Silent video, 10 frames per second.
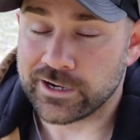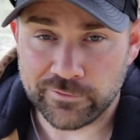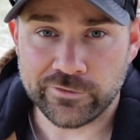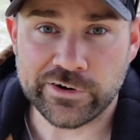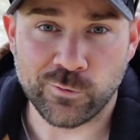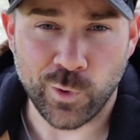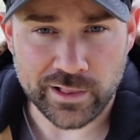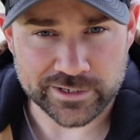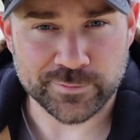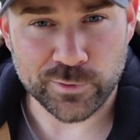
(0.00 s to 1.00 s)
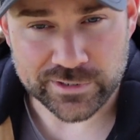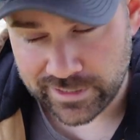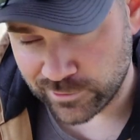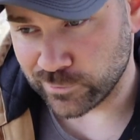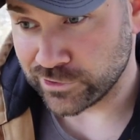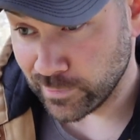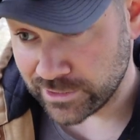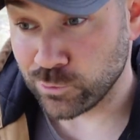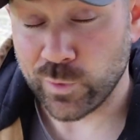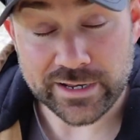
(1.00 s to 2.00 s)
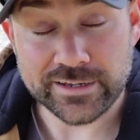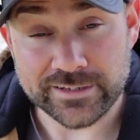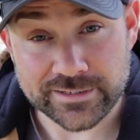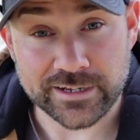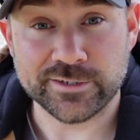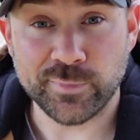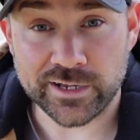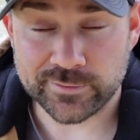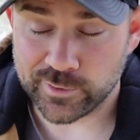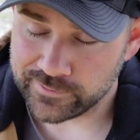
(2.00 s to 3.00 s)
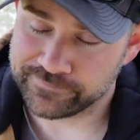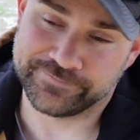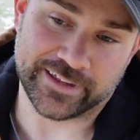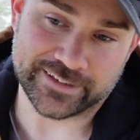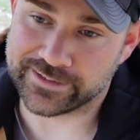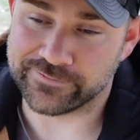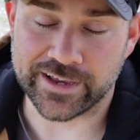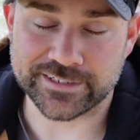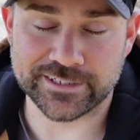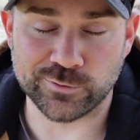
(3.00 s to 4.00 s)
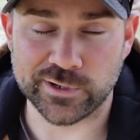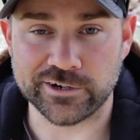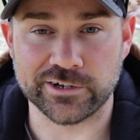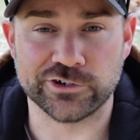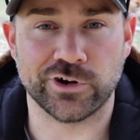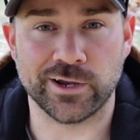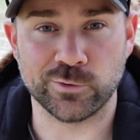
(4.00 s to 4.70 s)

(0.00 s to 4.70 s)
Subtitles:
Cover it while exposing it to as much wind and sun as possible. That's the fastest way you're going to dry